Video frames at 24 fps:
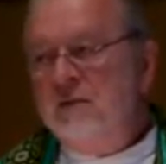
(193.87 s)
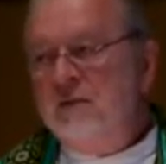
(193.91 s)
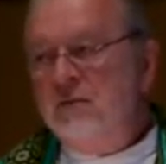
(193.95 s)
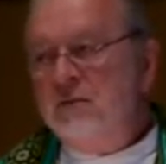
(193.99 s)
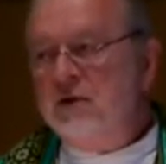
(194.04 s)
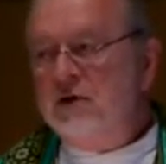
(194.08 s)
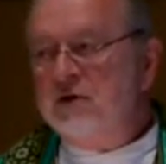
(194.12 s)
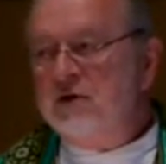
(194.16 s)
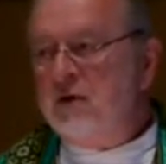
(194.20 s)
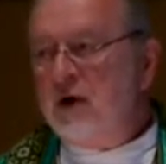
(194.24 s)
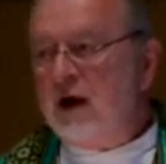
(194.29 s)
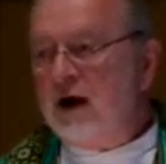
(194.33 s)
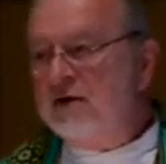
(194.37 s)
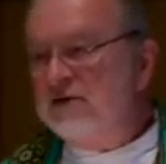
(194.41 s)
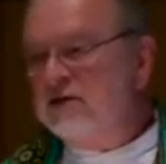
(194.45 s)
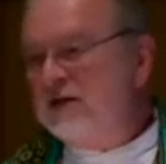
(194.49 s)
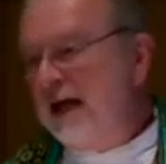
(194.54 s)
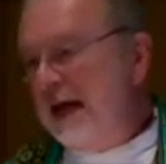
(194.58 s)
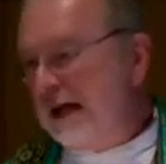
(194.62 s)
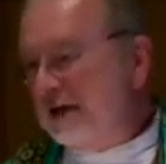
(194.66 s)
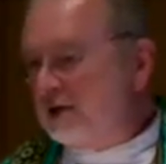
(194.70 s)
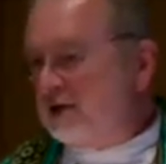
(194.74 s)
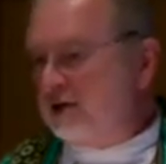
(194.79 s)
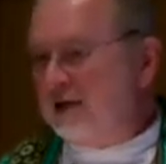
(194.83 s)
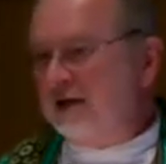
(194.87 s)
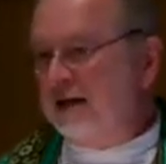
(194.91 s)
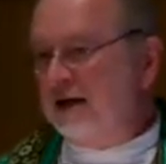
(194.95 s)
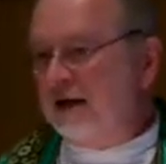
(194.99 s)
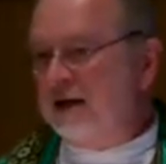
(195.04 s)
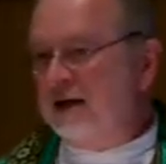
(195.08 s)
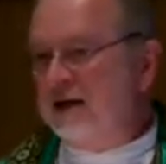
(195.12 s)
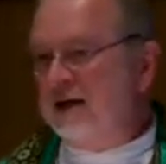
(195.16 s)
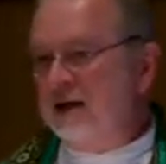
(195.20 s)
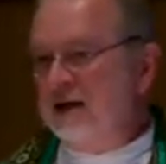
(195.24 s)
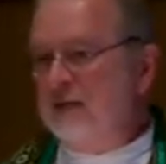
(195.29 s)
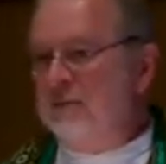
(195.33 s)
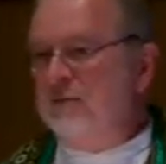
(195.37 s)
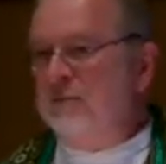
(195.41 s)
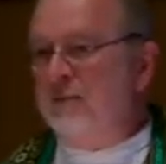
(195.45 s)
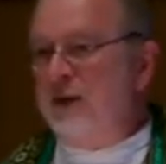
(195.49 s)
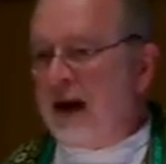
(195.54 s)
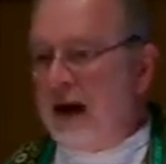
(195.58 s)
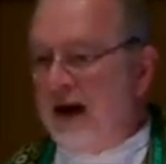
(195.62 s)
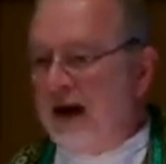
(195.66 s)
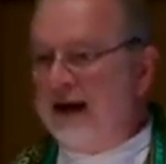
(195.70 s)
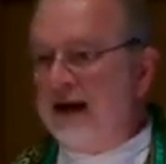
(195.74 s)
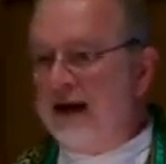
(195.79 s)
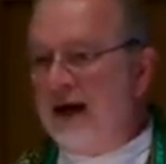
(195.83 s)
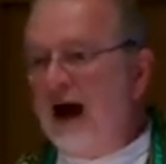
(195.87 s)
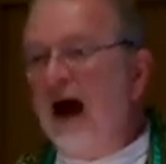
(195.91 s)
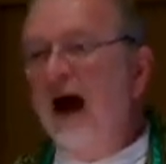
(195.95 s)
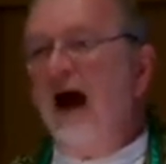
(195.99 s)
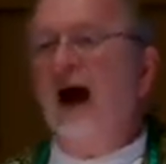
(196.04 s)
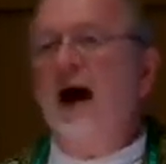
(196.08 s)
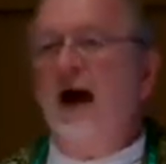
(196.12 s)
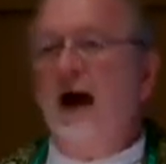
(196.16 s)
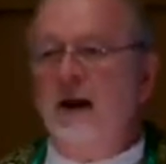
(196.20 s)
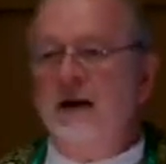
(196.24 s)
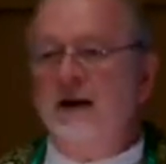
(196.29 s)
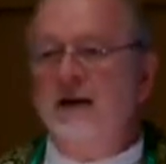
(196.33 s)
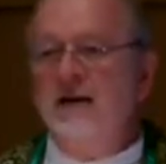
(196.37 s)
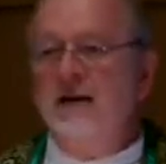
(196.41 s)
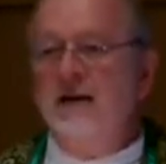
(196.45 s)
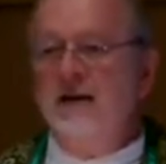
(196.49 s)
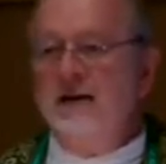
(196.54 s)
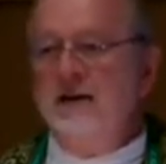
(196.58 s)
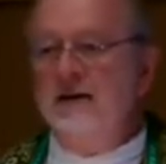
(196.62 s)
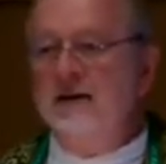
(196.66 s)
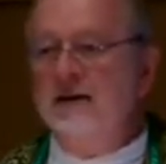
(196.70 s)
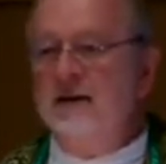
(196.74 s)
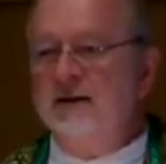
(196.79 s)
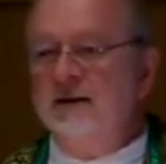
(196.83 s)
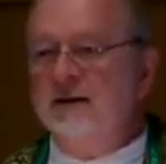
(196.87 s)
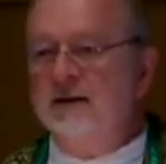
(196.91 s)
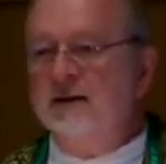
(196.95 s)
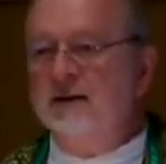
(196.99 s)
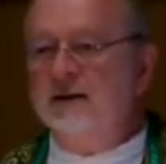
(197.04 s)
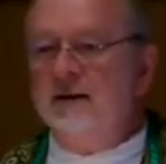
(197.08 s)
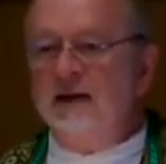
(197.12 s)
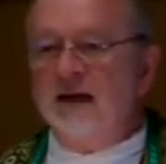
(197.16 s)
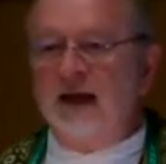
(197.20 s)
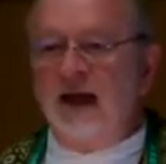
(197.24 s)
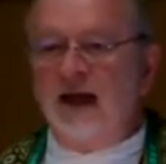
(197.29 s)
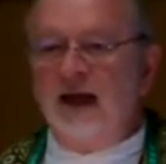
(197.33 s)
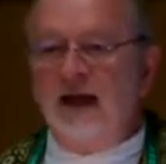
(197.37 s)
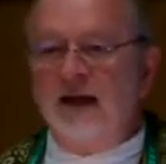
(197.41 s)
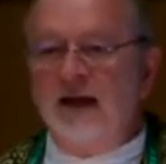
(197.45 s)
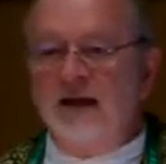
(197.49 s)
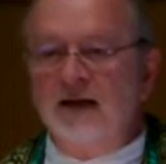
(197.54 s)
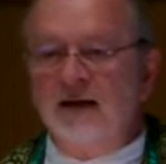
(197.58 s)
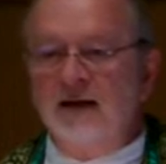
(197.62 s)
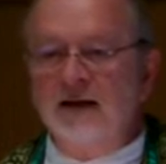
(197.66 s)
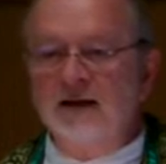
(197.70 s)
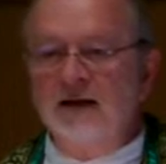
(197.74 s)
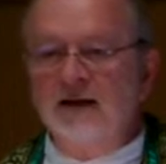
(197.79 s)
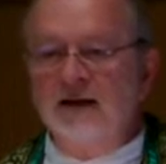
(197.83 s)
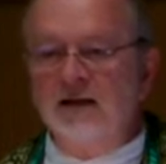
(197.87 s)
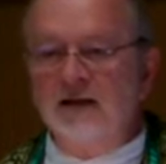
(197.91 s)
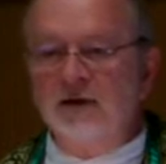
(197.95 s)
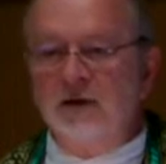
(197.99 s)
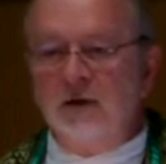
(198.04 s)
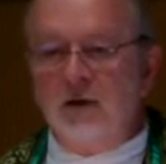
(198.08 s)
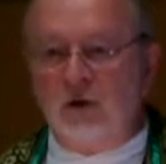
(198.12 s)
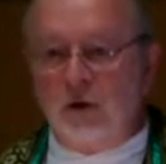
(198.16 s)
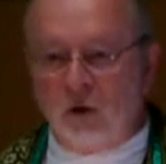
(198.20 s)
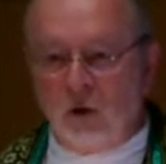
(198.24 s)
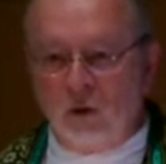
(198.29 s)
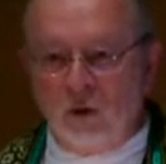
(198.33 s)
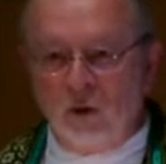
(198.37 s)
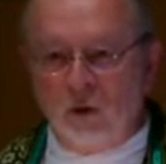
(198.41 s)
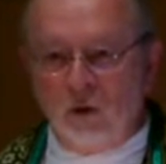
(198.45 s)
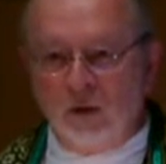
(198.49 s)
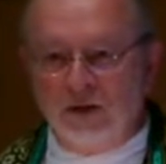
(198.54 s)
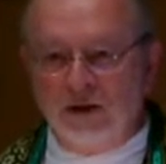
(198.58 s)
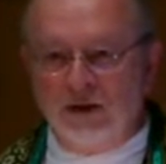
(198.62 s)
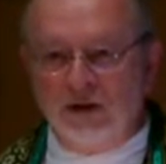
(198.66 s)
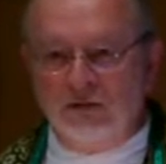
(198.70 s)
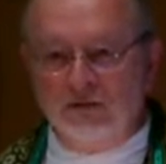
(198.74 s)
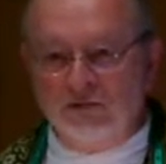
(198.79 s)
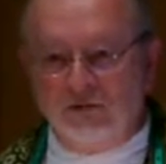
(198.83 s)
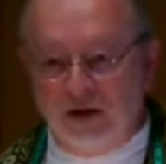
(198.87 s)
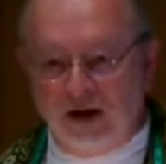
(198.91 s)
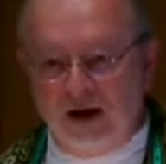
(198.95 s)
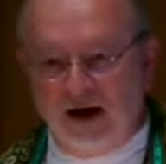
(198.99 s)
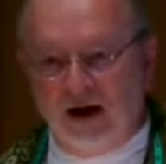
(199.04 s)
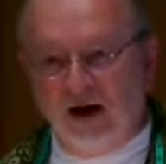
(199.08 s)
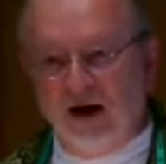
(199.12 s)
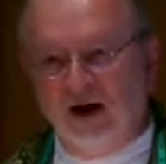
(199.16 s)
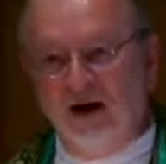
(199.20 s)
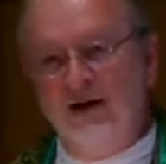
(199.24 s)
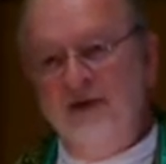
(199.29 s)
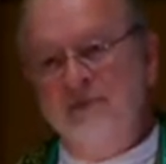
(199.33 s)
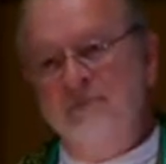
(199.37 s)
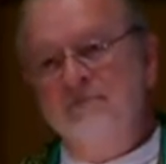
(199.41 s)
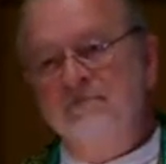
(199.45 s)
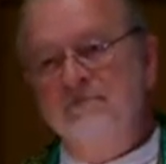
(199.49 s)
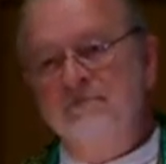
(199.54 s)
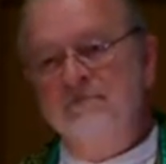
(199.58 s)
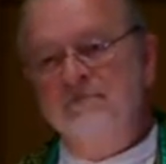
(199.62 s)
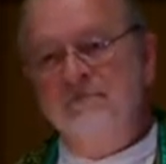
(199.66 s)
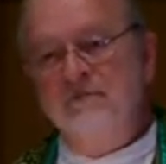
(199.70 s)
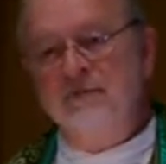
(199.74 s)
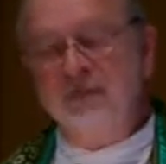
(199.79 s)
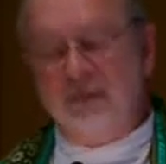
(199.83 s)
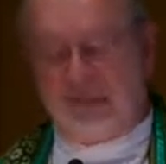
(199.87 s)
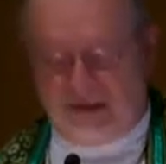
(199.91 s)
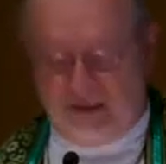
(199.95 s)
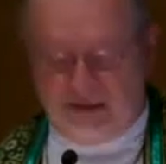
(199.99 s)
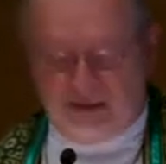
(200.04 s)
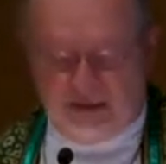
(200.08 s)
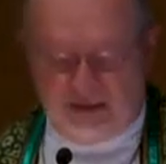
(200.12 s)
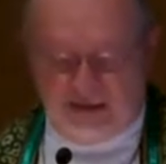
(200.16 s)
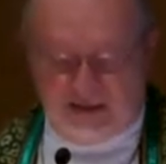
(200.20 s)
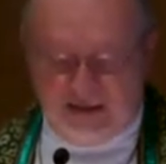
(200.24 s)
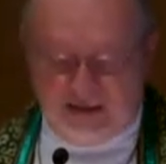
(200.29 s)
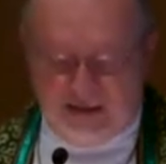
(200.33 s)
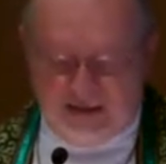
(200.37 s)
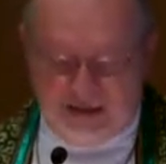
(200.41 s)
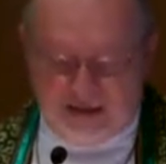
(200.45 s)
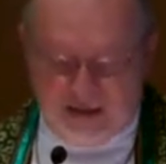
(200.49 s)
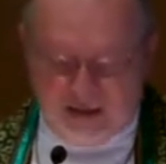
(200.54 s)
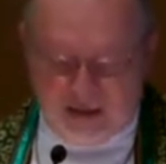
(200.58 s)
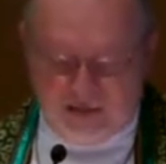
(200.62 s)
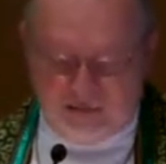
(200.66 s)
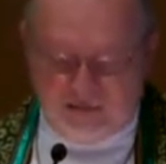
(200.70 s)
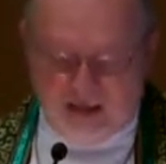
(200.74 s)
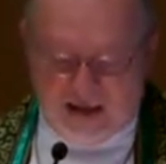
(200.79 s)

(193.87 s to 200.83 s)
but who are tested by God like gold in the fire. And